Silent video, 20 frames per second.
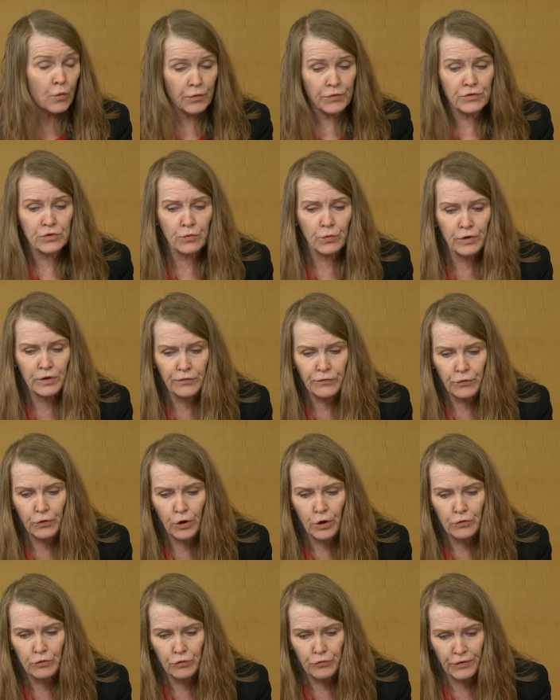with
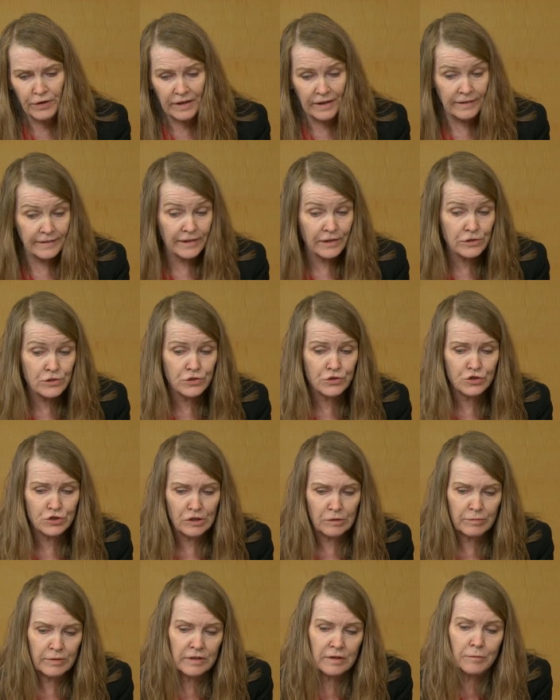2,400 regulations to
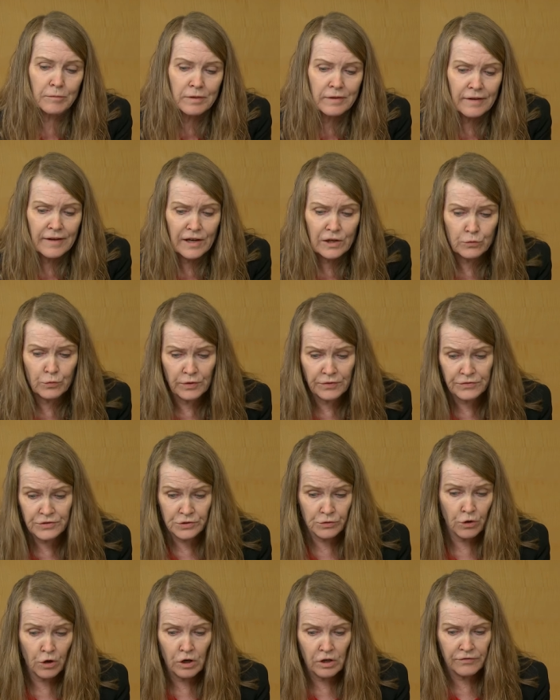be complied with
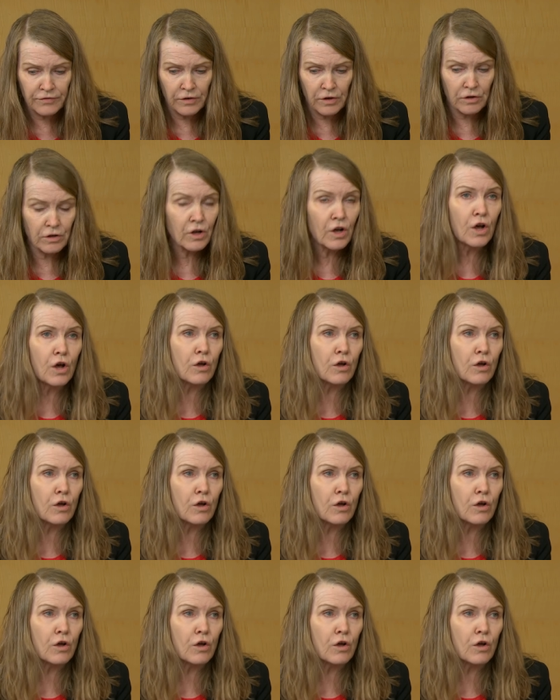to all of our